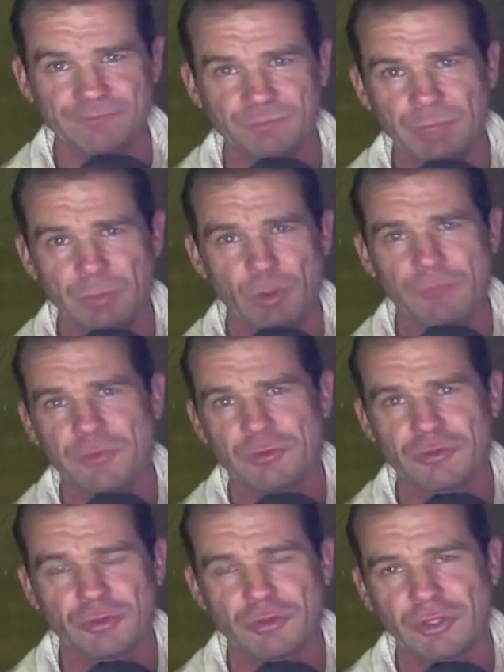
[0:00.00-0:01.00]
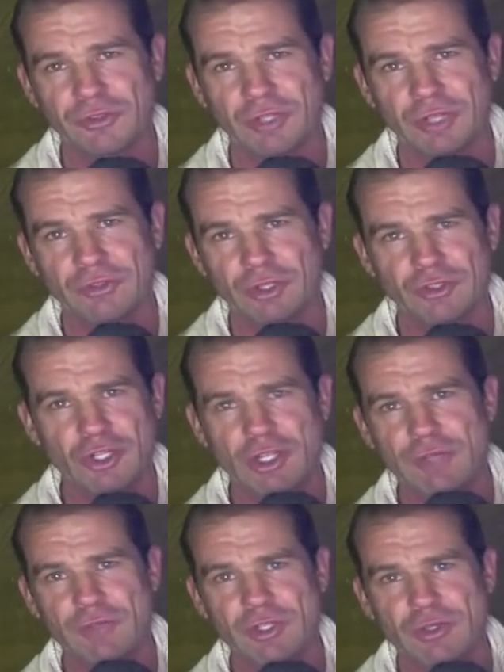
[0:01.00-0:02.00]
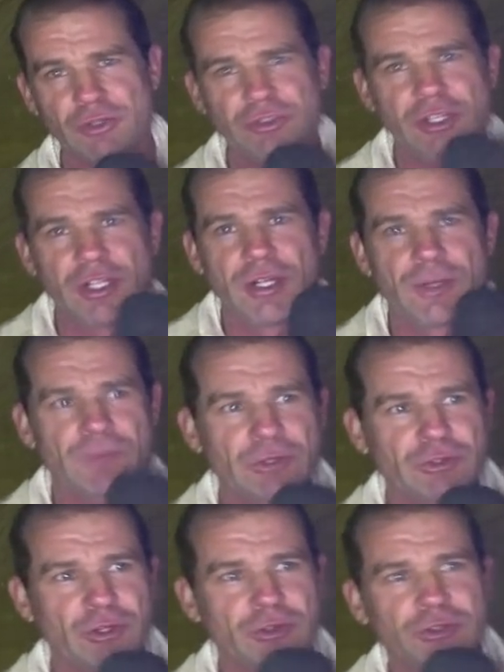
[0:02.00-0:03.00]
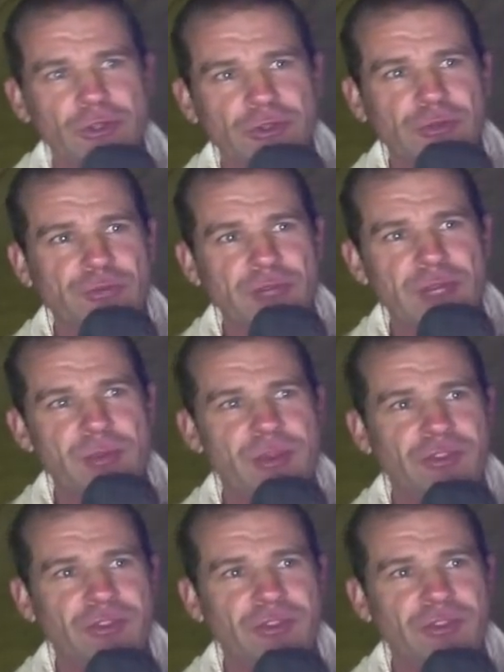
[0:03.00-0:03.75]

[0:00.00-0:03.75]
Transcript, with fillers: people often criticise, oh, Dave, you know, he's, he's got the Dr. Freeman, the